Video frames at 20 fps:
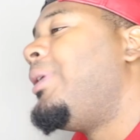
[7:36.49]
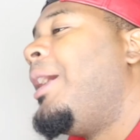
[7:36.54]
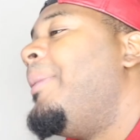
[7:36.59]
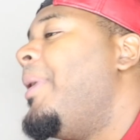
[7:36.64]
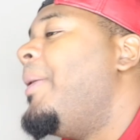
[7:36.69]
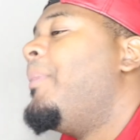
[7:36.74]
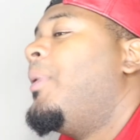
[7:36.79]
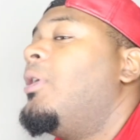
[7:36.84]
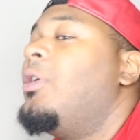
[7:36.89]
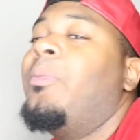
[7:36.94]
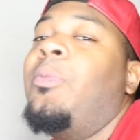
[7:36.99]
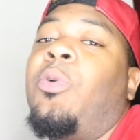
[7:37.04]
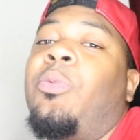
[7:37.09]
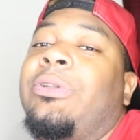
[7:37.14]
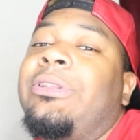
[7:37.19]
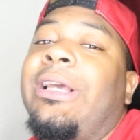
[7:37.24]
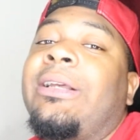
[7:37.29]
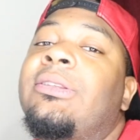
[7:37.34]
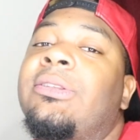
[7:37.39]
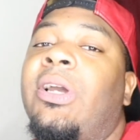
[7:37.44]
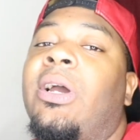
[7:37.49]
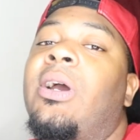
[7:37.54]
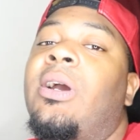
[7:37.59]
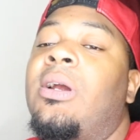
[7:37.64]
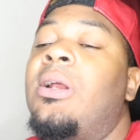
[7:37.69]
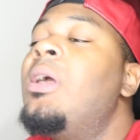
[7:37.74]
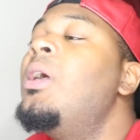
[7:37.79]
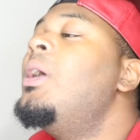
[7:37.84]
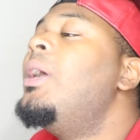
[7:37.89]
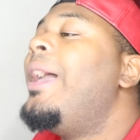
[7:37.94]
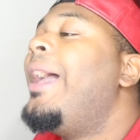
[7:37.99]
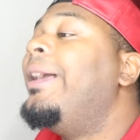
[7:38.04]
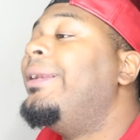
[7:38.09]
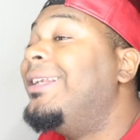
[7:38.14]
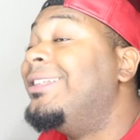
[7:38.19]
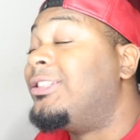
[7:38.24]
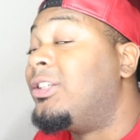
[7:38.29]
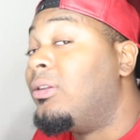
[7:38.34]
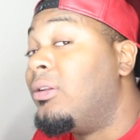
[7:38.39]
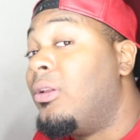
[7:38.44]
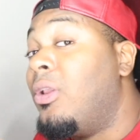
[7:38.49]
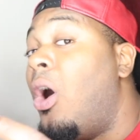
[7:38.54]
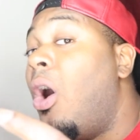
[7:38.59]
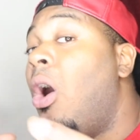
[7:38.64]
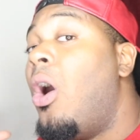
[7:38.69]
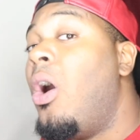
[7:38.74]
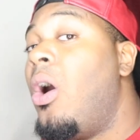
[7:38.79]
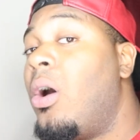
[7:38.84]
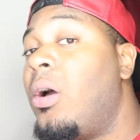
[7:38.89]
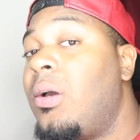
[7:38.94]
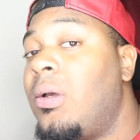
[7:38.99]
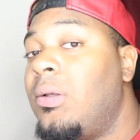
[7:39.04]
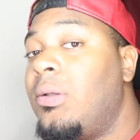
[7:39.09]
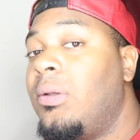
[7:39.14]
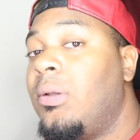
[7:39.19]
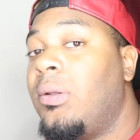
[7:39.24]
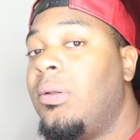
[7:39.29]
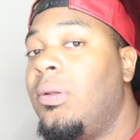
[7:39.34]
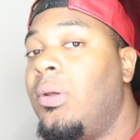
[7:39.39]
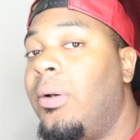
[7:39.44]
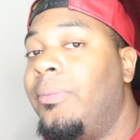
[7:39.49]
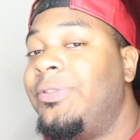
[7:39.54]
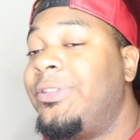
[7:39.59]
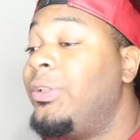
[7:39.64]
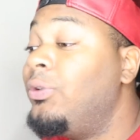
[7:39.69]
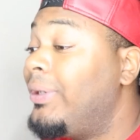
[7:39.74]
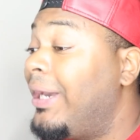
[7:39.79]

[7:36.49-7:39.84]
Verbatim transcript: come at Murder Mook with that third, and it's long, you know what I'm saying?